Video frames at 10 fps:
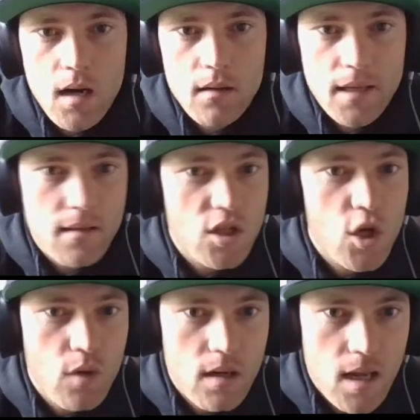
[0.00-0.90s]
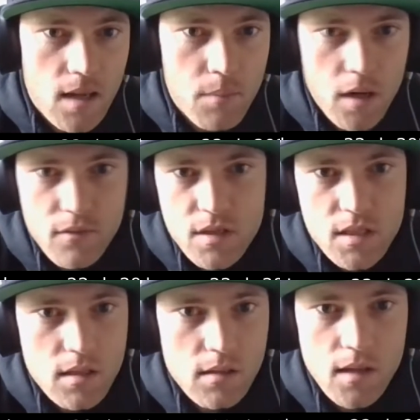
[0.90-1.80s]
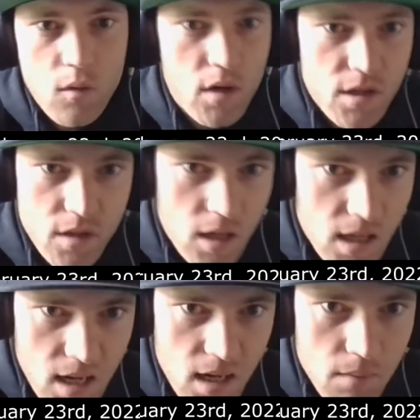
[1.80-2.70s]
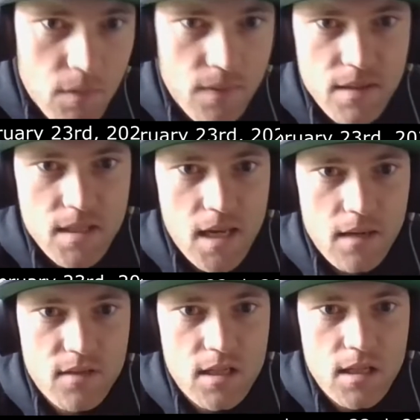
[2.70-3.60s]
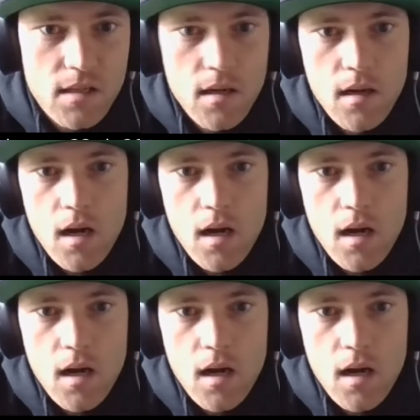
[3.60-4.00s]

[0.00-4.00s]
Like the token name, obviously, like what are you going to name this NFT,